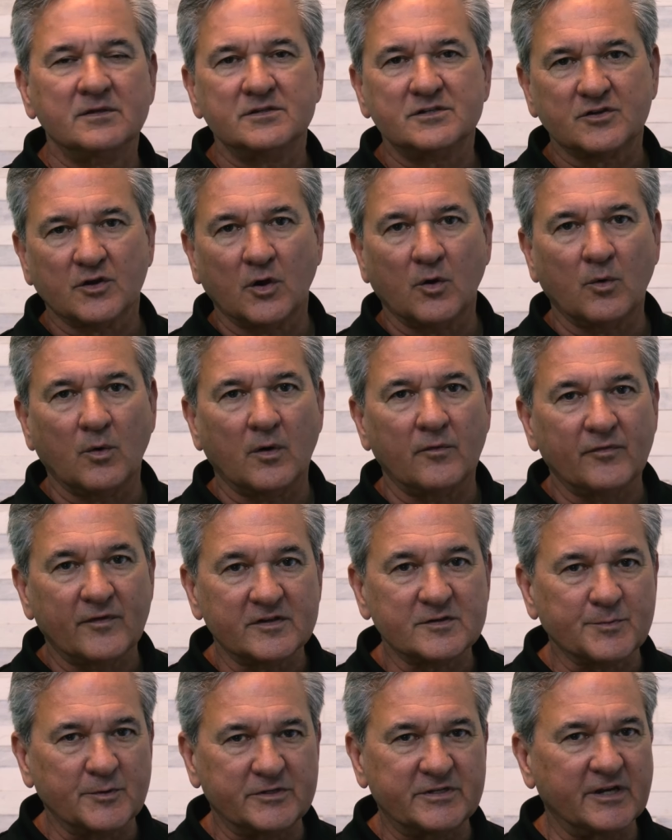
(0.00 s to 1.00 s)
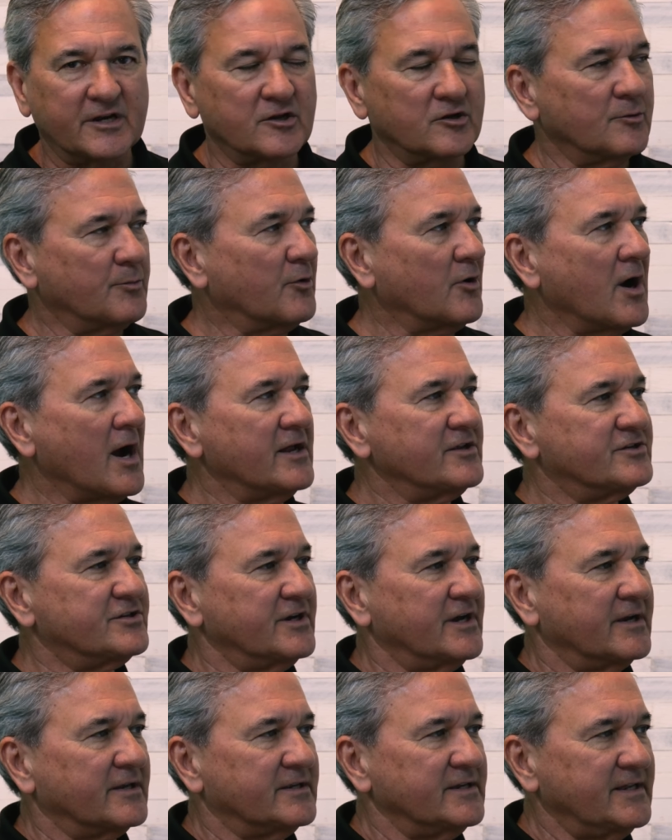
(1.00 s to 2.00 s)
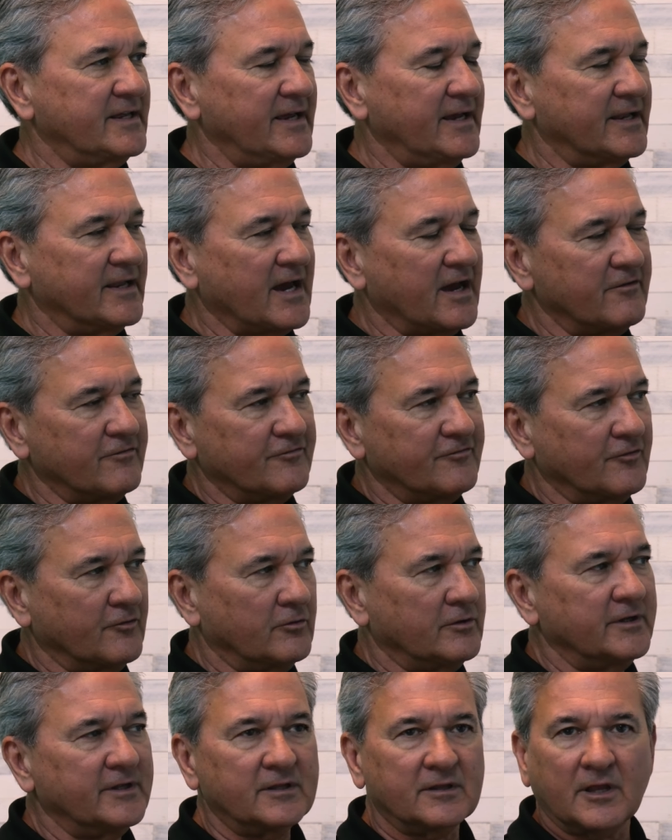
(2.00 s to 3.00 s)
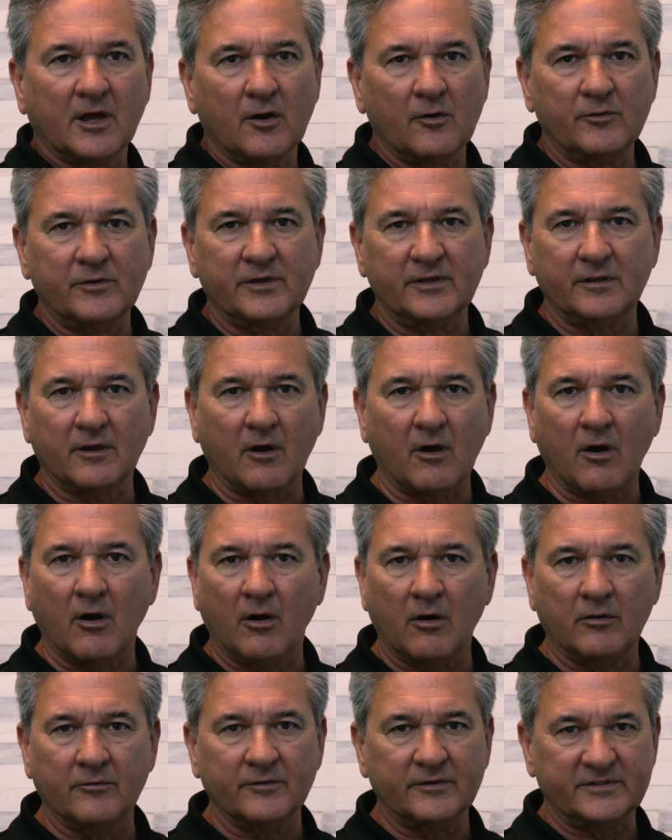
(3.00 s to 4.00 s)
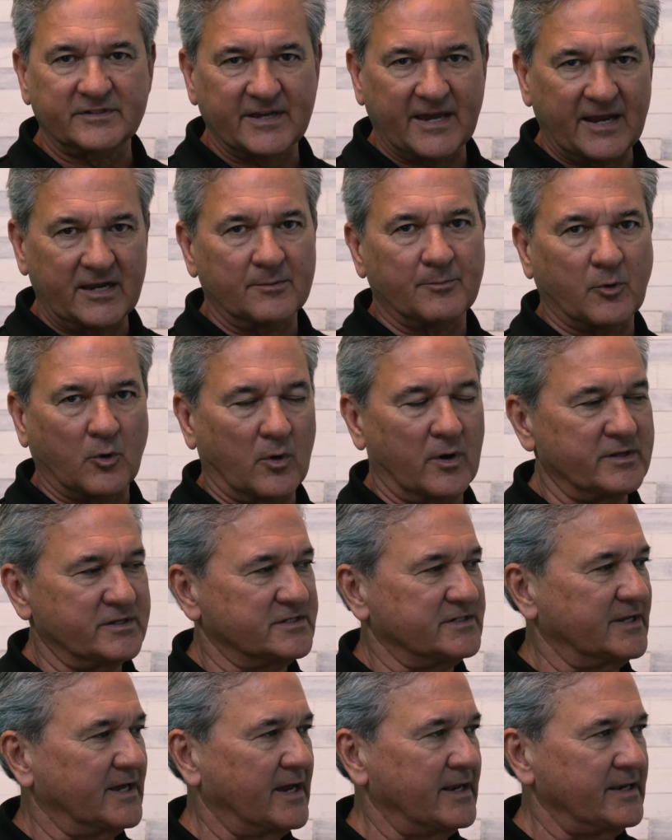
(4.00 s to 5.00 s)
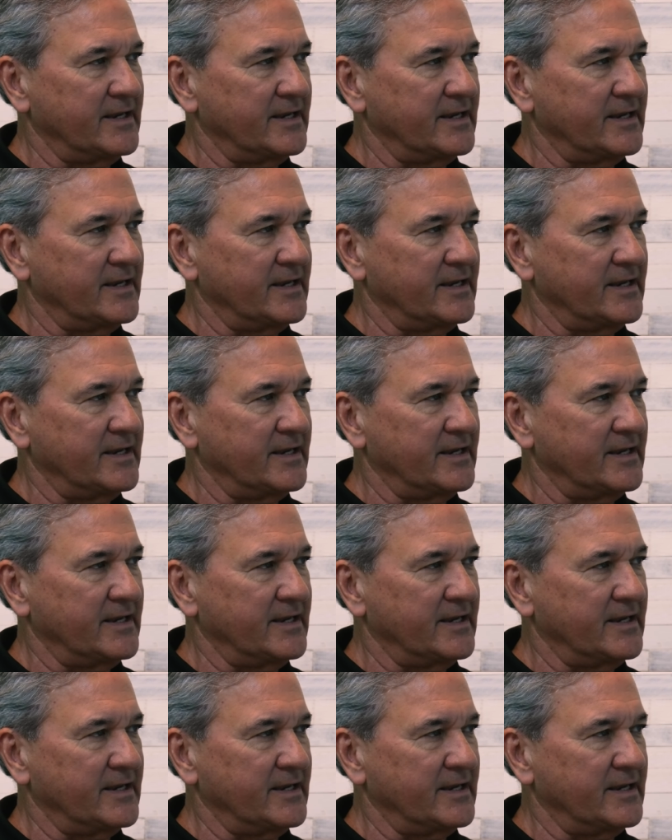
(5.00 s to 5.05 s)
So this particular project, again, I fully loaded all the data points that I